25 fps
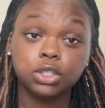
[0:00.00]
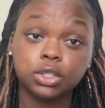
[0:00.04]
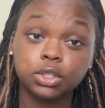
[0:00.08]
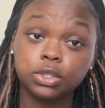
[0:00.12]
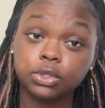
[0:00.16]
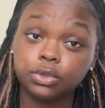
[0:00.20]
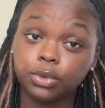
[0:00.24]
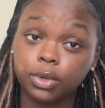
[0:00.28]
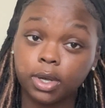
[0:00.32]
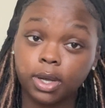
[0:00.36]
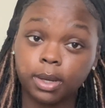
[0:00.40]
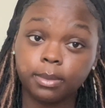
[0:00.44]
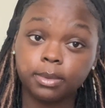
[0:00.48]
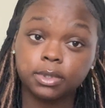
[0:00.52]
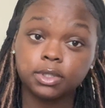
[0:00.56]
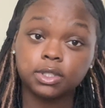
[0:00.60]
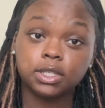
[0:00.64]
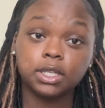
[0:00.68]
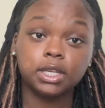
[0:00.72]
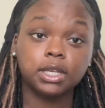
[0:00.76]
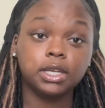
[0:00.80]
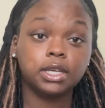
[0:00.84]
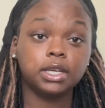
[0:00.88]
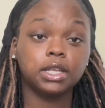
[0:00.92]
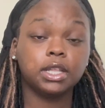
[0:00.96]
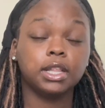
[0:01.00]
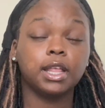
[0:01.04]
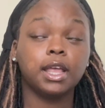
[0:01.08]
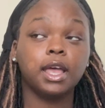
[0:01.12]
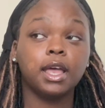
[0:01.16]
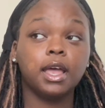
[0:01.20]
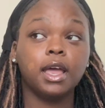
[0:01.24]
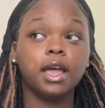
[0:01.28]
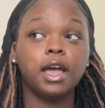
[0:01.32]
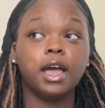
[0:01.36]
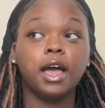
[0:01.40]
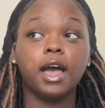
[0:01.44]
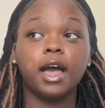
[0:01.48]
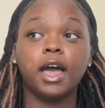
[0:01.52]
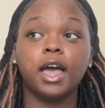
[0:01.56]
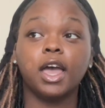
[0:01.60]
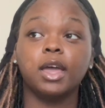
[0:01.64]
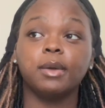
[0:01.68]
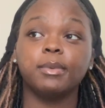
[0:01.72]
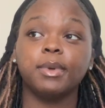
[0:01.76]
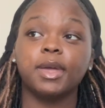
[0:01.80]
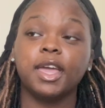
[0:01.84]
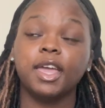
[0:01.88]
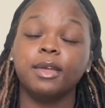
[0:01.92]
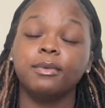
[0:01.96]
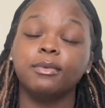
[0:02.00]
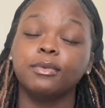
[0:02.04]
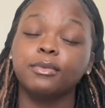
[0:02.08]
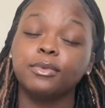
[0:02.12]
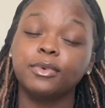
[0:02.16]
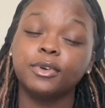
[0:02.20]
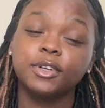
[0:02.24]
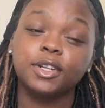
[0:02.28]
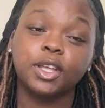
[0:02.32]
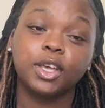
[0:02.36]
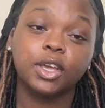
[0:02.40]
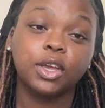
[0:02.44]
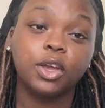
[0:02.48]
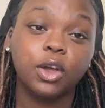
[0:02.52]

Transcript: subscribers, and I'm aiming for that